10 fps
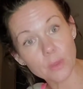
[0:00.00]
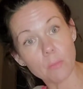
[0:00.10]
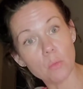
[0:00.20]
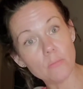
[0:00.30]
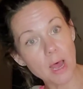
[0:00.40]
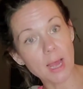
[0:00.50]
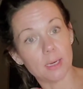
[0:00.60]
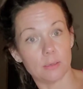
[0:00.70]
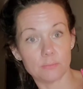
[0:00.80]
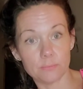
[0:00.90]
Move
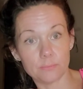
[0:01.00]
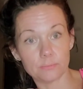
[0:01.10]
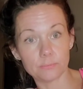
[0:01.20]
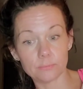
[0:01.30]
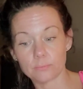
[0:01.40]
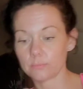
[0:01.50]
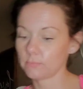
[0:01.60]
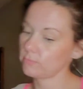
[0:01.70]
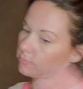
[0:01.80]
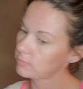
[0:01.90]
on.
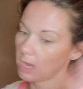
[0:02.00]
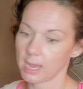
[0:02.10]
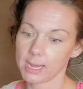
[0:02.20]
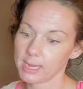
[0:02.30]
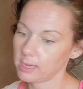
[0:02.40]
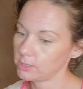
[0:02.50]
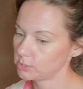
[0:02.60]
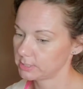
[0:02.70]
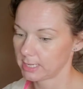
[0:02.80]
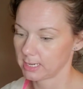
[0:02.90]
I
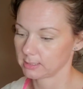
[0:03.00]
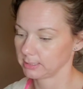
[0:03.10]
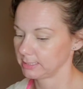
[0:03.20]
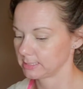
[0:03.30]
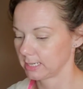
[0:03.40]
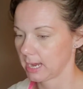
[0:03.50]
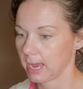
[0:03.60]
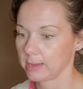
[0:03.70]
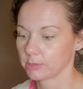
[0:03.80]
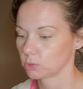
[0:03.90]
understand. Listen,
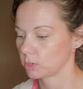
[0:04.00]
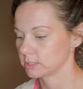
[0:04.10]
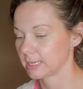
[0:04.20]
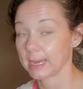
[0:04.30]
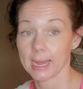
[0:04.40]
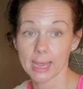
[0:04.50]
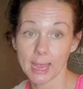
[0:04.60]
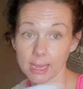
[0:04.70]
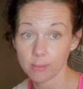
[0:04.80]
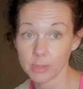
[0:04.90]
I'm a Taurus. I get it. I
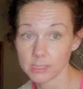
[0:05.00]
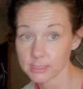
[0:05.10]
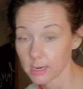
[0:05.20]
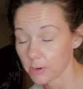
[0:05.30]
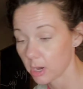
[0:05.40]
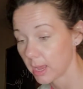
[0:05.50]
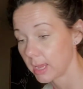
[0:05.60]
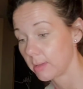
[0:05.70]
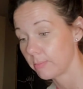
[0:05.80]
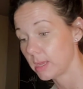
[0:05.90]
get being stubborn. I
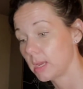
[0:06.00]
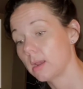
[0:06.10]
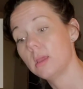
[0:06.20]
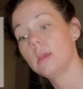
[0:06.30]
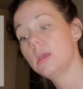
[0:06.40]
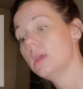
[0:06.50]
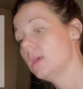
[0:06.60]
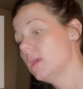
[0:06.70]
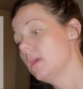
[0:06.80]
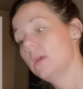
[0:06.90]
get being
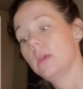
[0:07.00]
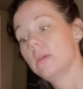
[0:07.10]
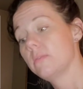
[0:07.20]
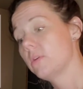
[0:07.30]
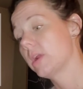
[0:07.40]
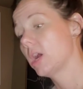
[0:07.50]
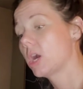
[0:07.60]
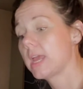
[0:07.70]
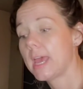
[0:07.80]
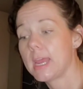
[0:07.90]
very
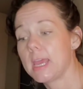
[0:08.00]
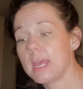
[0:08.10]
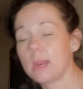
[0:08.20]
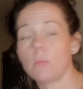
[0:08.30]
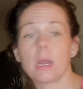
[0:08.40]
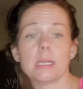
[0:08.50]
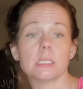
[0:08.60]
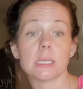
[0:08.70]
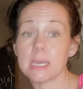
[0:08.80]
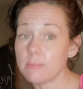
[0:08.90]
hard-headed and wanting
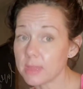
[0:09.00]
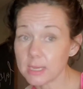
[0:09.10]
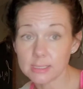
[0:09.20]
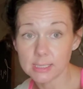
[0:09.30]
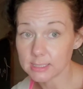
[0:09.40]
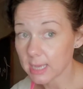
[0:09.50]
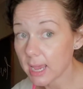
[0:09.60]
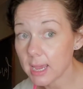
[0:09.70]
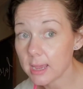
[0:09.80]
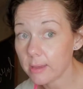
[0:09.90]
to keep things the
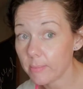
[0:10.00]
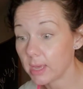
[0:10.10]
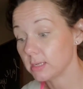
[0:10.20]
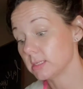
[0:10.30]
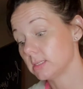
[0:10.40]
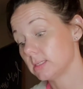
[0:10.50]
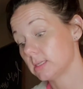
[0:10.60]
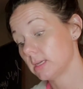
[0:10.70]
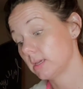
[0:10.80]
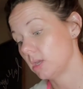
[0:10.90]
same, and
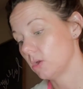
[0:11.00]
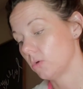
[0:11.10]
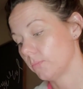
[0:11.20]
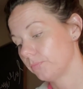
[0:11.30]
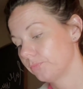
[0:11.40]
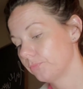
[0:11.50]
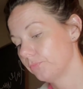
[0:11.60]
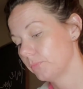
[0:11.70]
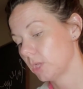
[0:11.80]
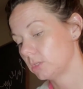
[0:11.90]
you know,
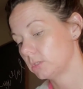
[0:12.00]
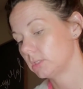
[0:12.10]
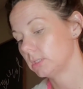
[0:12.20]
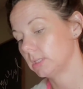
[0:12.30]
a